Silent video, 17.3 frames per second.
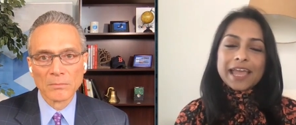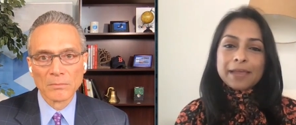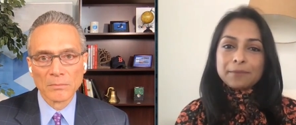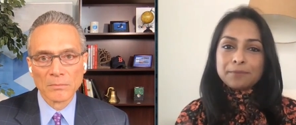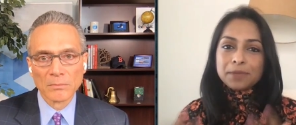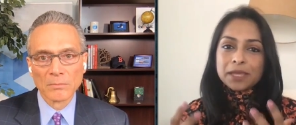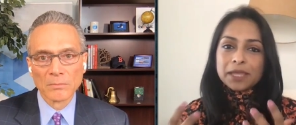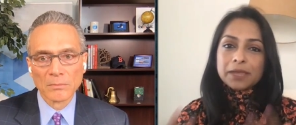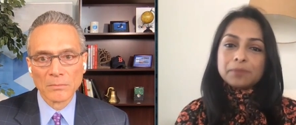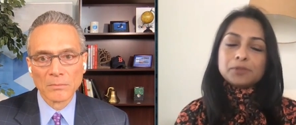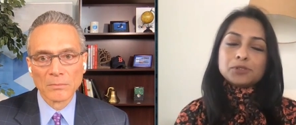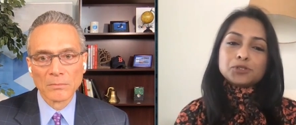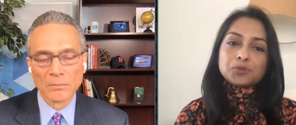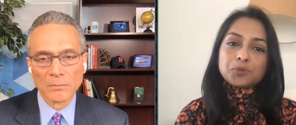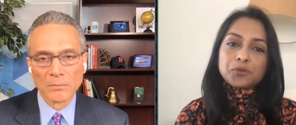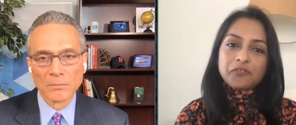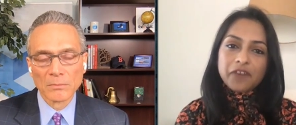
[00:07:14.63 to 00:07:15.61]
Speaker 1: and be able
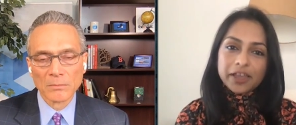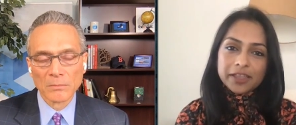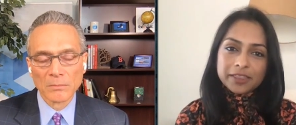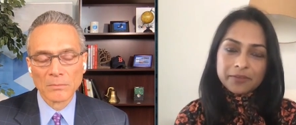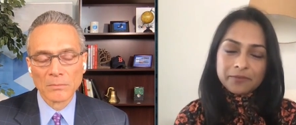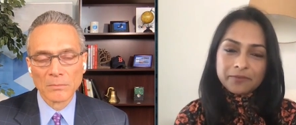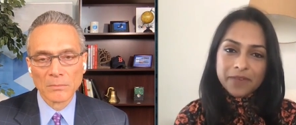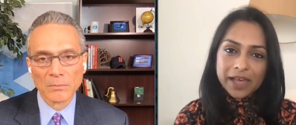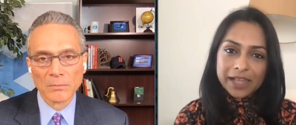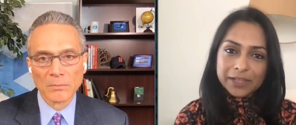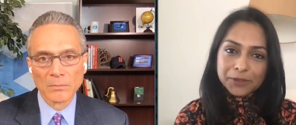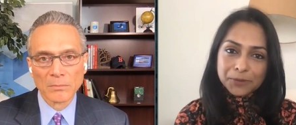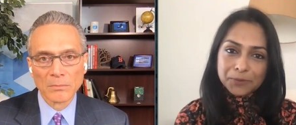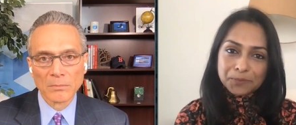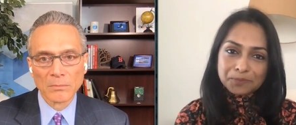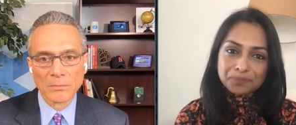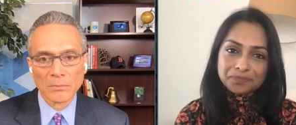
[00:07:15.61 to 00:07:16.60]
to provide them value